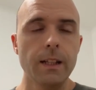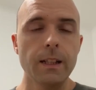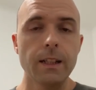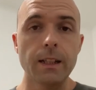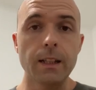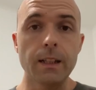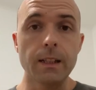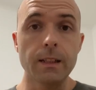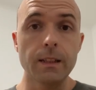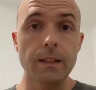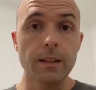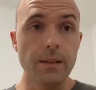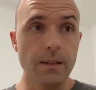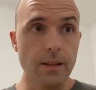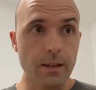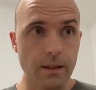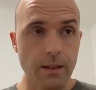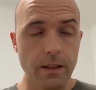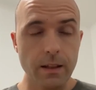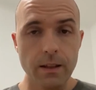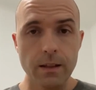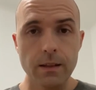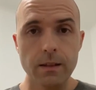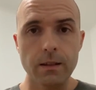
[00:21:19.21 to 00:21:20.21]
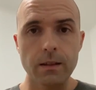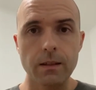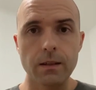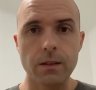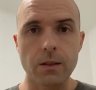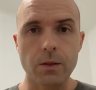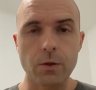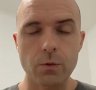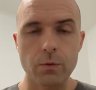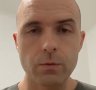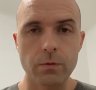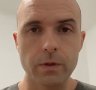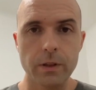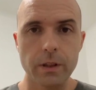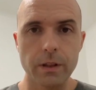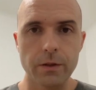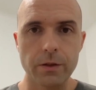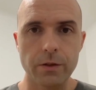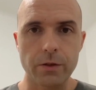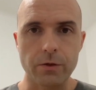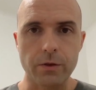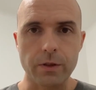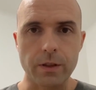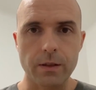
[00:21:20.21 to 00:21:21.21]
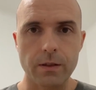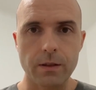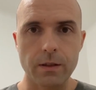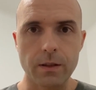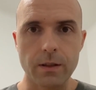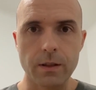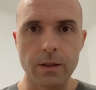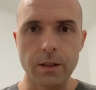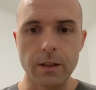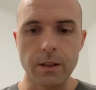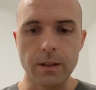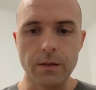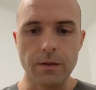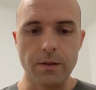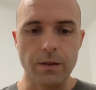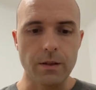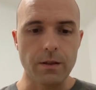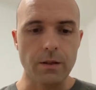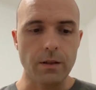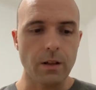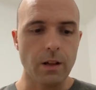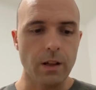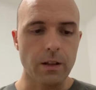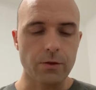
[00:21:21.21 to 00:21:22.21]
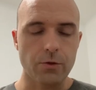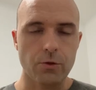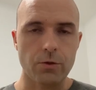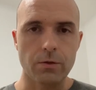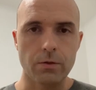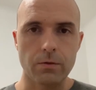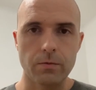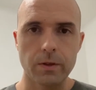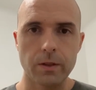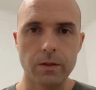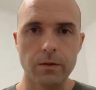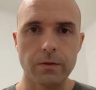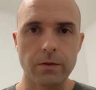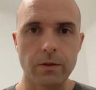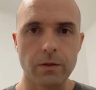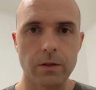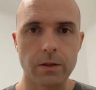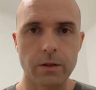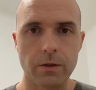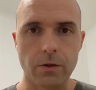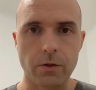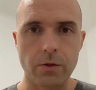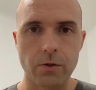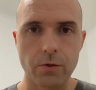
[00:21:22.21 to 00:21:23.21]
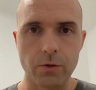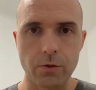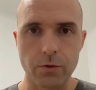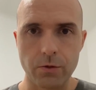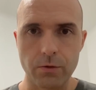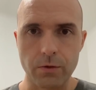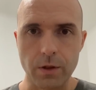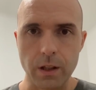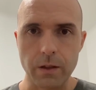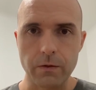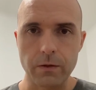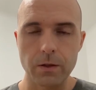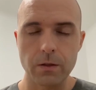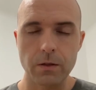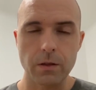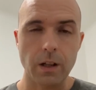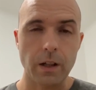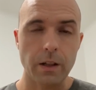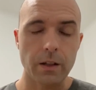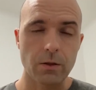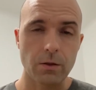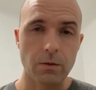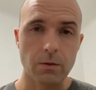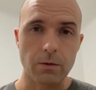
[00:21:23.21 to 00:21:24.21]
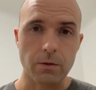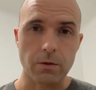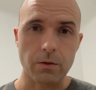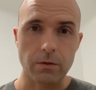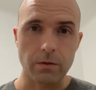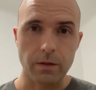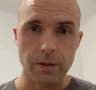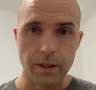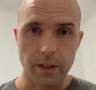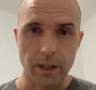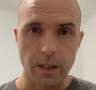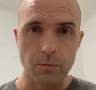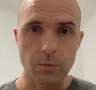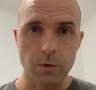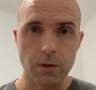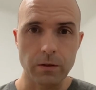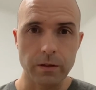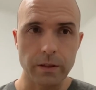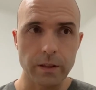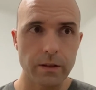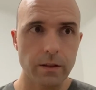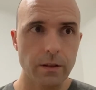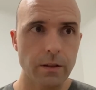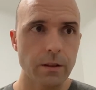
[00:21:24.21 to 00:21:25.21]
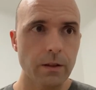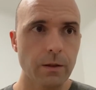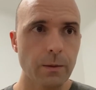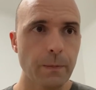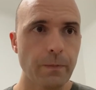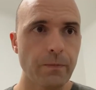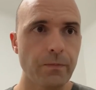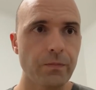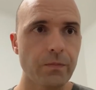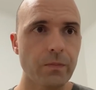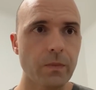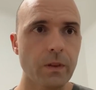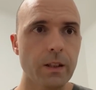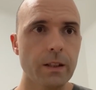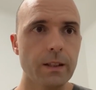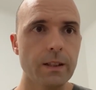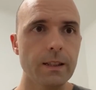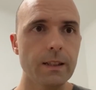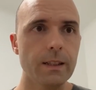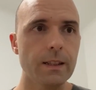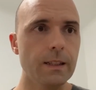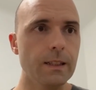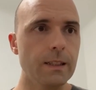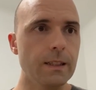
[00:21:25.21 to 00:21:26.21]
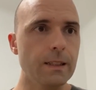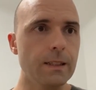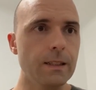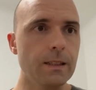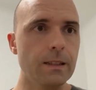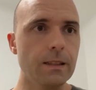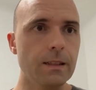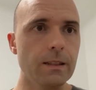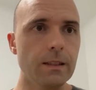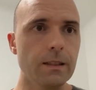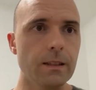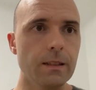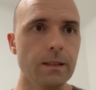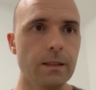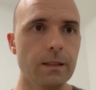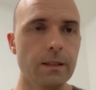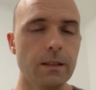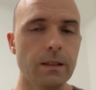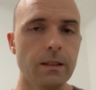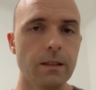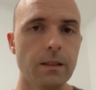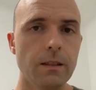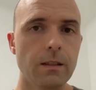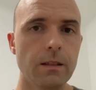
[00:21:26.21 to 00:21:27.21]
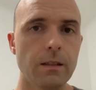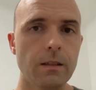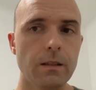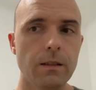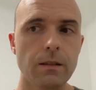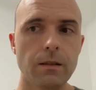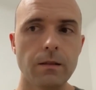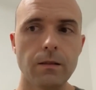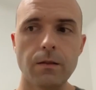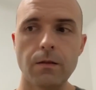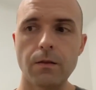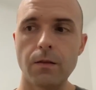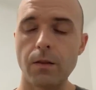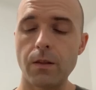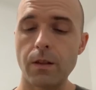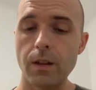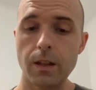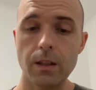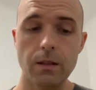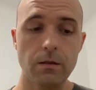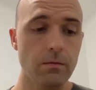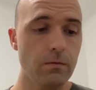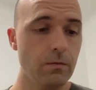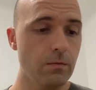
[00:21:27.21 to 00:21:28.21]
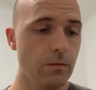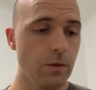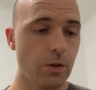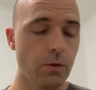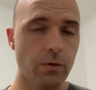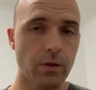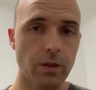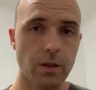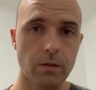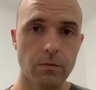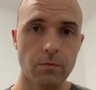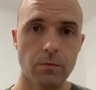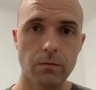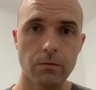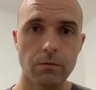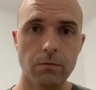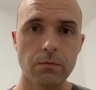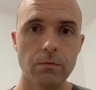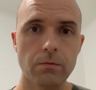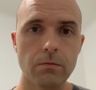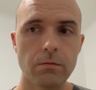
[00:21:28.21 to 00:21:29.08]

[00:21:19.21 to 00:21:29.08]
In this case, since we're interested in the Hancho Video for Linux 2 driver, I also enabled it. And then you can